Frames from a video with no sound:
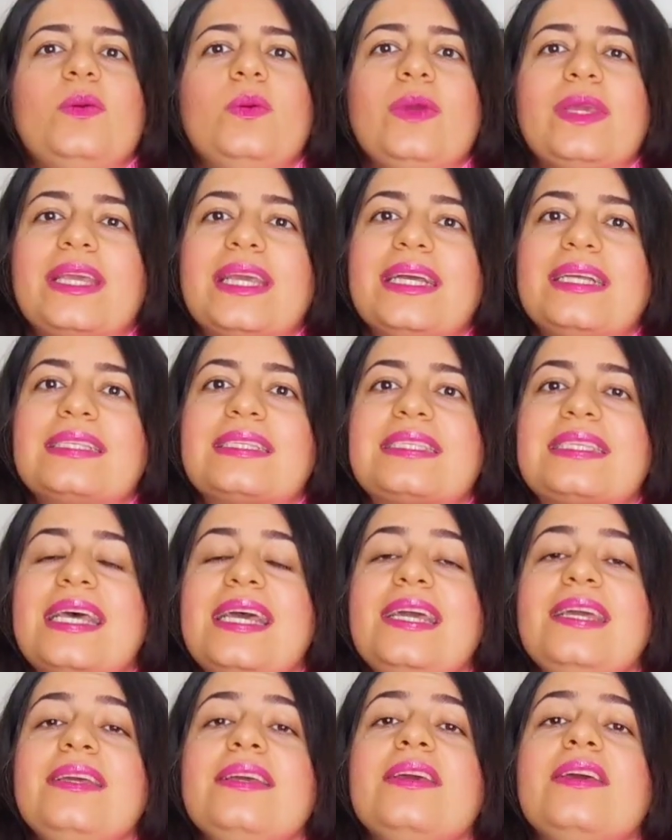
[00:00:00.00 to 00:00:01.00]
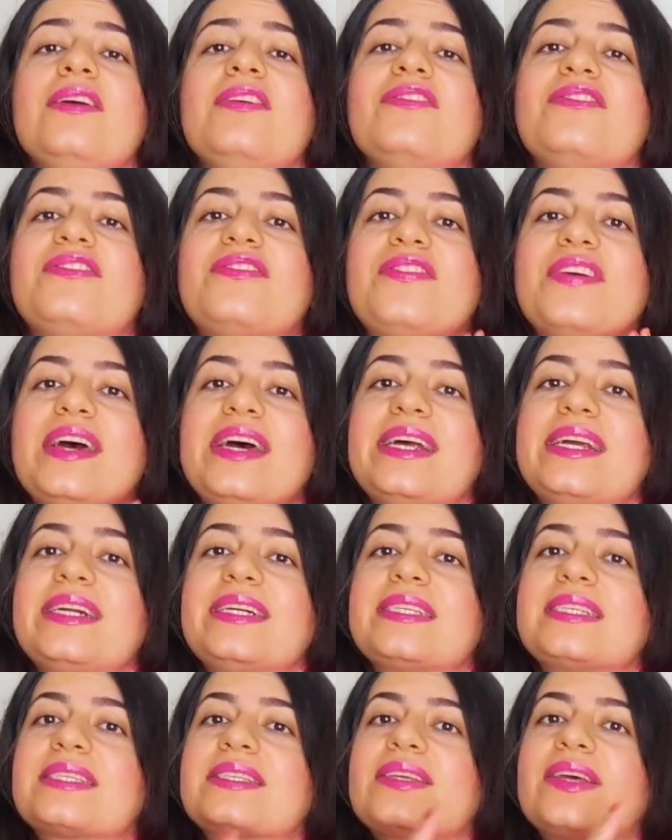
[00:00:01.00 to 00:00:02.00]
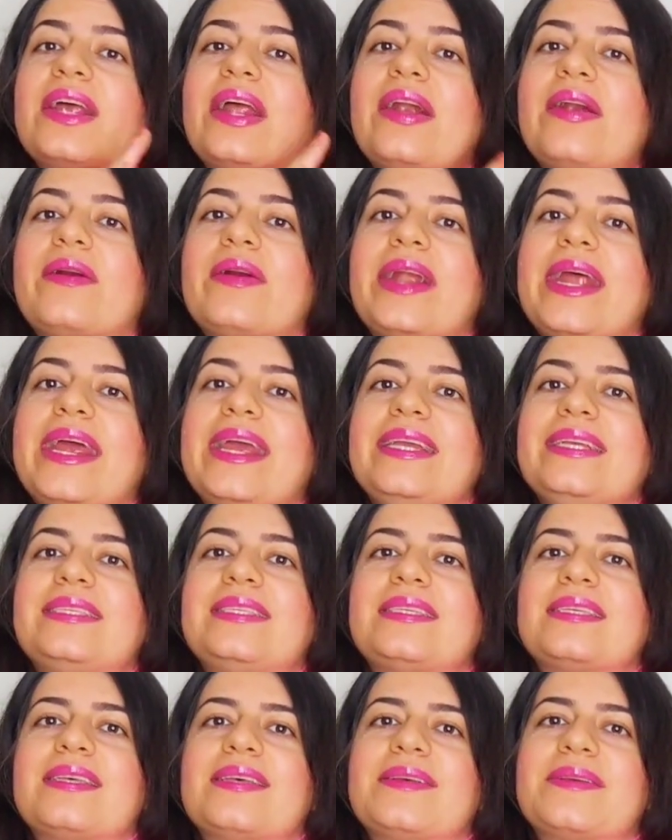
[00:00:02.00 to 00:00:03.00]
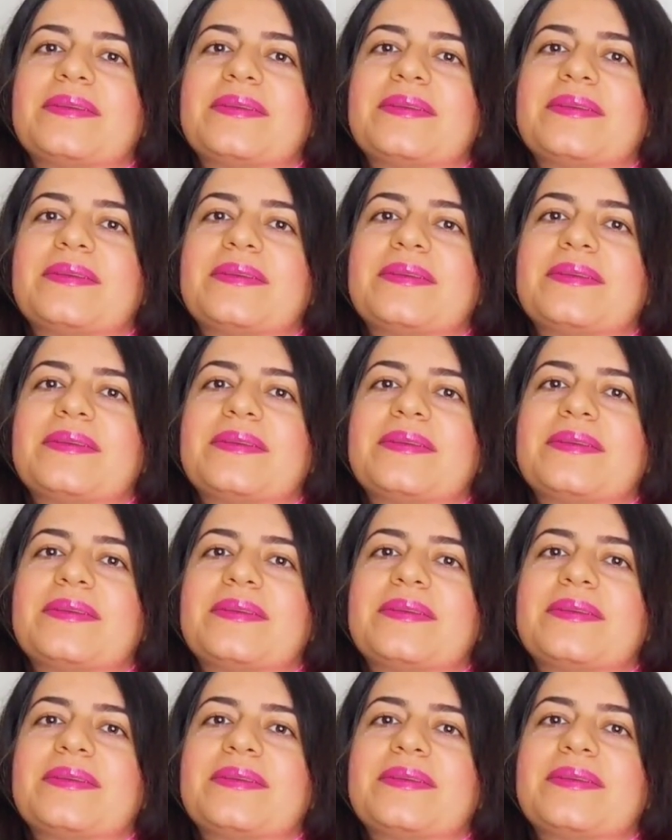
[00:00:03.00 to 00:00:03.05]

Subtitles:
we can say first rate.